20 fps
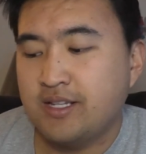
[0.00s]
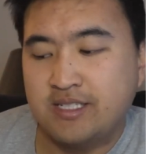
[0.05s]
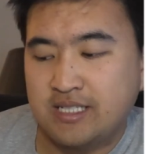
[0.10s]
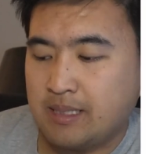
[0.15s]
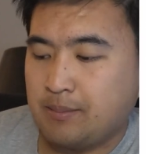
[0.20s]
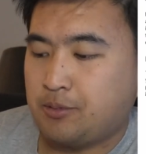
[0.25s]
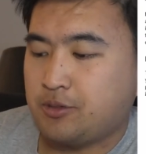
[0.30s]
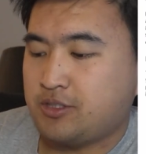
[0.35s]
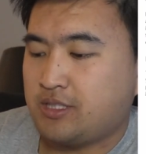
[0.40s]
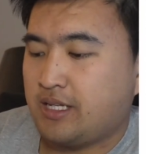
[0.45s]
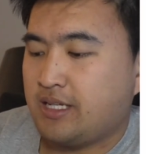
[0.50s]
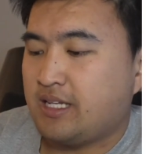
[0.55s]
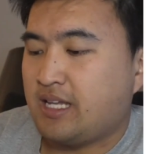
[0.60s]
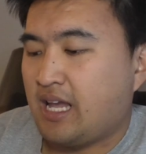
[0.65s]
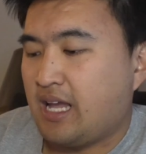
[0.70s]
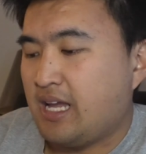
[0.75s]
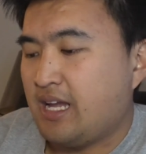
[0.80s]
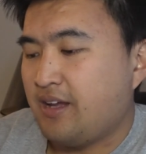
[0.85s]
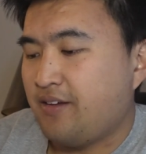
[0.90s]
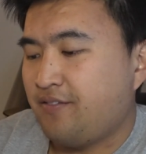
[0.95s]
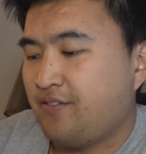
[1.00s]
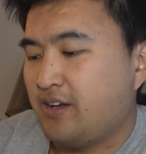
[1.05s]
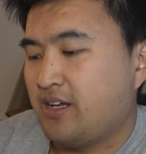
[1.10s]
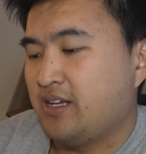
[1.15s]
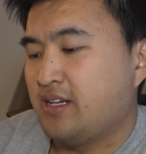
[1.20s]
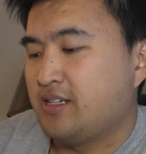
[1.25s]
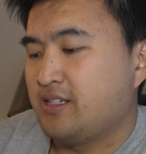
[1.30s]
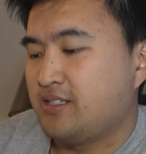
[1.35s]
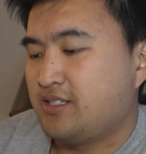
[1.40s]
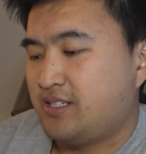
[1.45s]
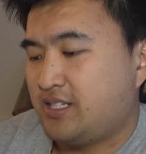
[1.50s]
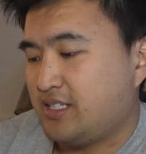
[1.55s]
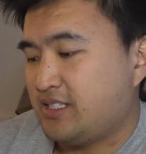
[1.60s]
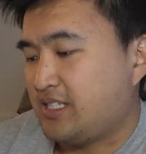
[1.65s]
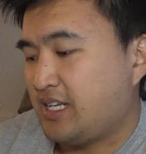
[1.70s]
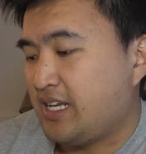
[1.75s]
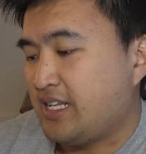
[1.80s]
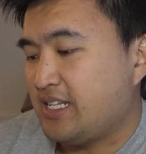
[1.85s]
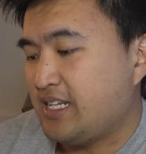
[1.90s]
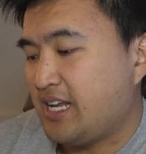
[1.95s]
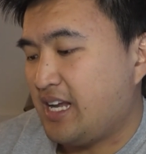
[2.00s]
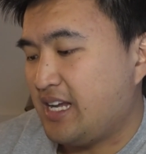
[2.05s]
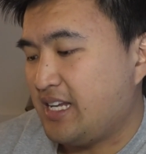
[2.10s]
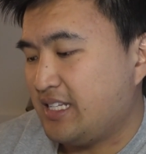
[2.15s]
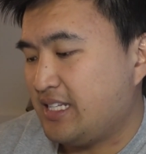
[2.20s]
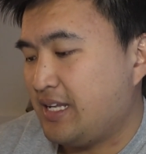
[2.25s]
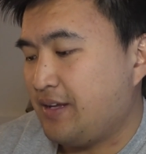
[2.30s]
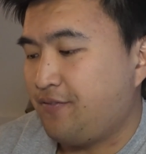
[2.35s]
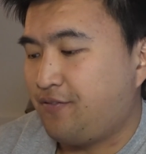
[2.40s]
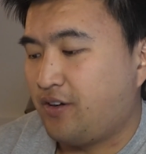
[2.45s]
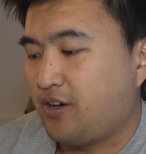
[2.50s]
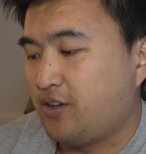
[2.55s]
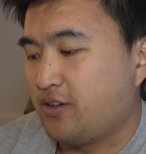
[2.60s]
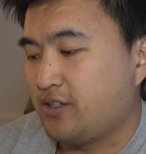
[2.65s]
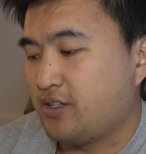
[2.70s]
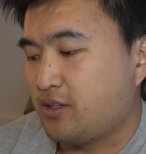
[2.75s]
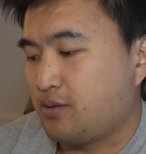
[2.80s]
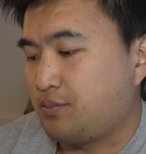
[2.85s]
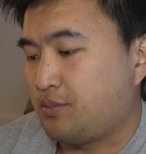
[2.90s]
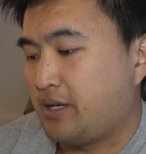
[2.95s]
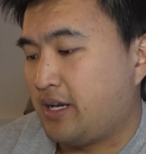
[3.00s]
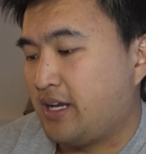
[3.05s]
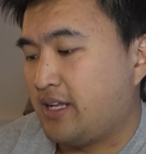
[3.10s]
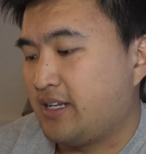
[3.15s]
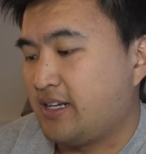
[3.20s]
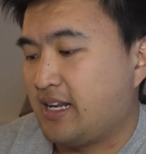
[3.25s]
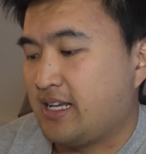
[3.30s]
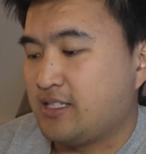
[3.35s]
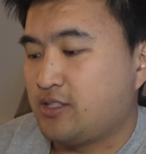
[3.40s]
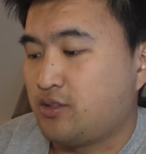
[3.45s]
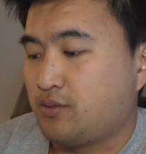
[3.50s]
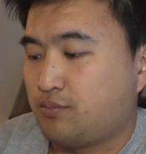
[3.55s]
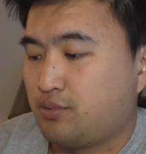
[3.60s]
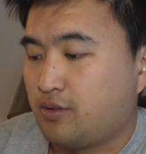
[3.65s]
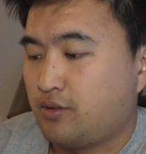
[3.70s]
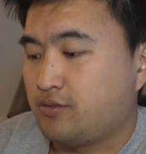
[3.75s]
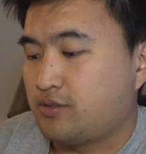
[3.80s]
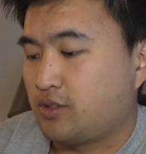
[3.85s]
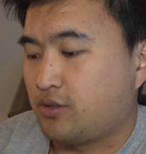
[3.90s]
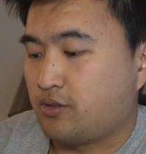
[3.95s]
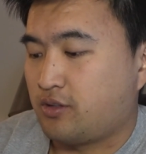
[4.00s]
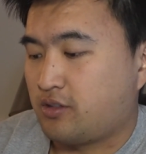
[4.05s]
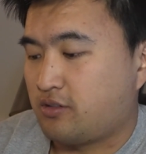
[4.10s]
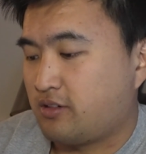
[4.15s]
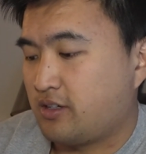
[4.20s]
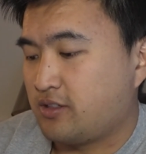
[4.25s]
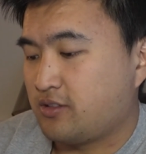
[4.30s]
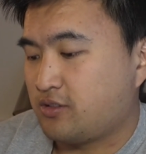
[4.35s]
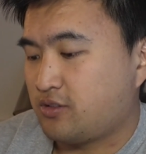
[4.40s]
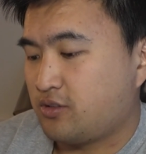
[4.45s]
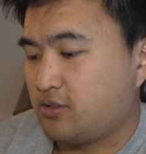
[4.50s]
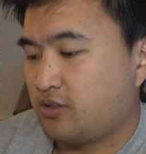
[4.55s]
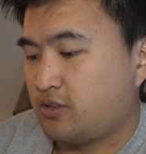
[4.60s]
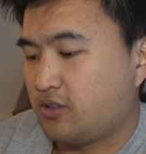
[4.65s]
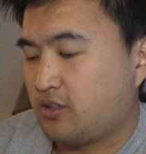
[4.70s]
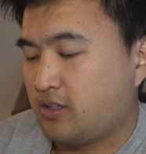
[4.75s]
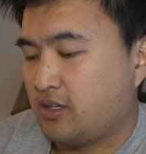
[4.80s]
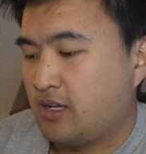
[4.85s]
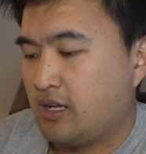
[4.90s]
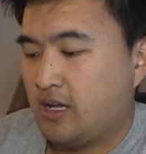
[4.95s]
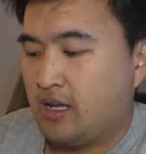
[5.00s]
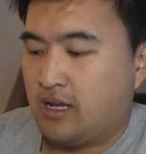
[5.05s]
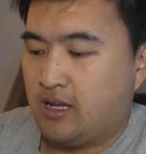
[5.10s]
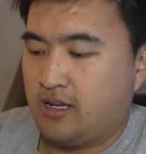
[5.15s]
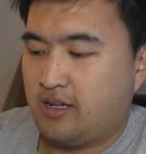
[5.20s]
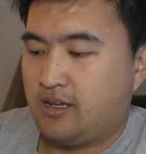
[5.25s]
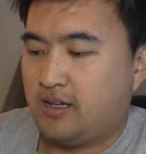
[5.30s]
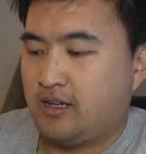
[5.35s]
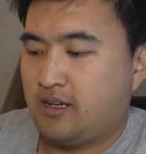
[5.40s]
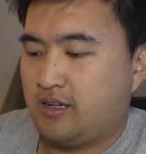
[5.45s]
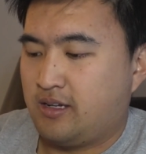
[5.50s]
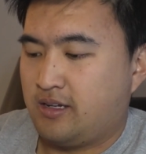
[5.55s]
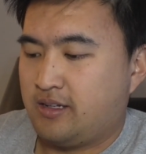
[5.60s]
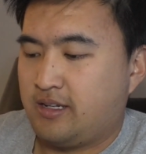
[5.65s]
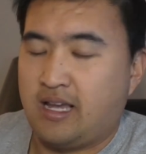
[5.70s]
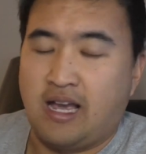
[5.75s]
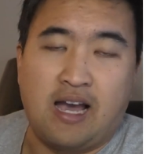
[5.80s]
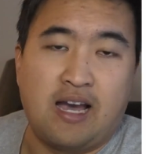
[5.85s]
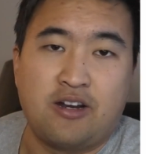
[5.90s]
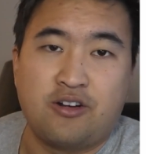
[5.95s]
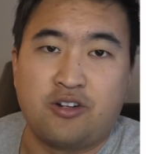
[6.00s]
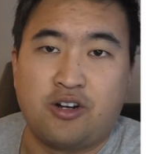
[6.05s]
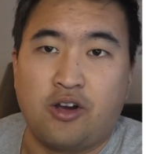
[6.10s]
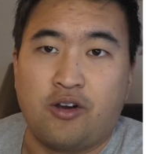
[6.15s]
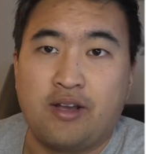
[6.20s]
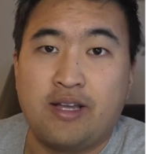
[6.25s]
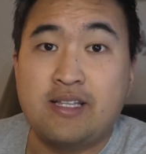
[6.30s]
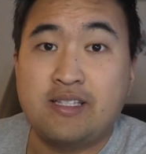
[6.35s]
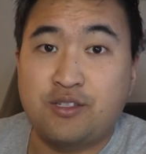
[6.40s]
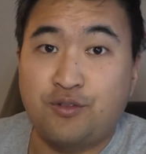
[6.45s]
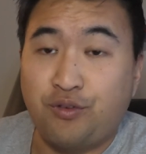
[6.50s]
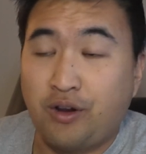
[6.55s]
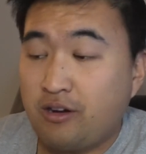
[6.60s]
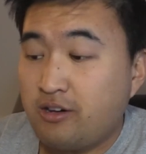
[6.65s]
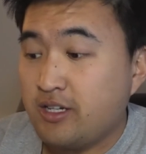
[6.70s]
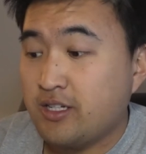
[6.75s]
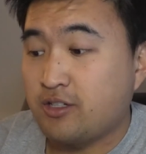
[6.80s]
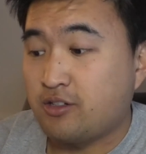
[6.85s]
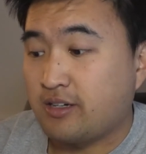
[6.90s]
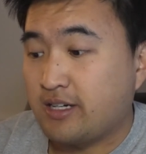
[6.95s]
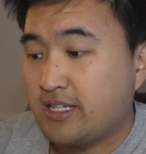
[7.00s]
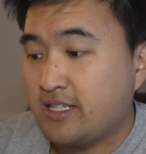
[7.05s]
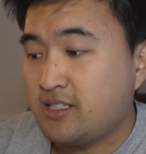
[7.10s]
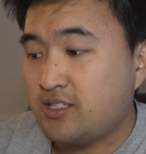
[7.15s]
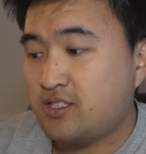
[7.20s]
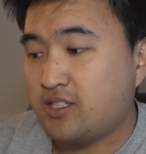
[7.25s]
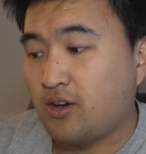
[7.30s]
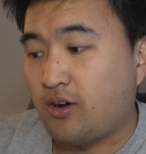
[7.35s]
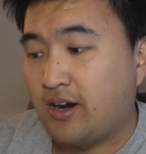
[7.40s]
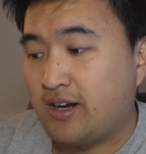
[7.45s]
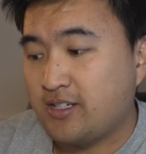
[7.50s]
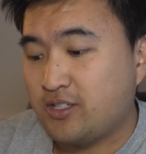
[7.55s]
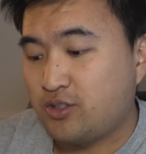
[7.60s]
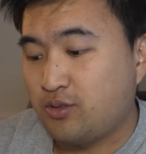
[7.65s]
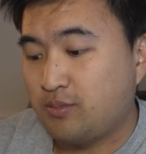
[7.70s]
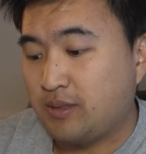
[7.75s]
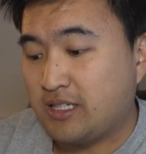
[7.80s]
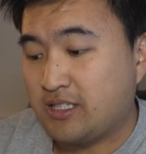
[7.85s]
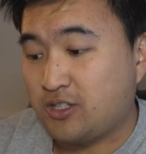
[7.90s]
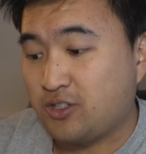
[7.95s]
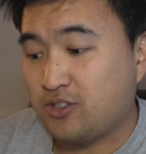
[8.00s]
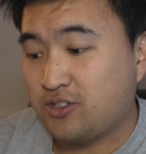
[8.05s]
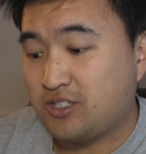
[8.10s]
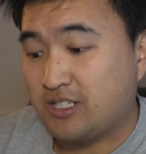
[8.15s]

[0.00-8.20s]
examples they gave, 688, keep following your plan, and as you improve, so will your runner score. Yeah, I don't know. It's very green, so I assume that's a good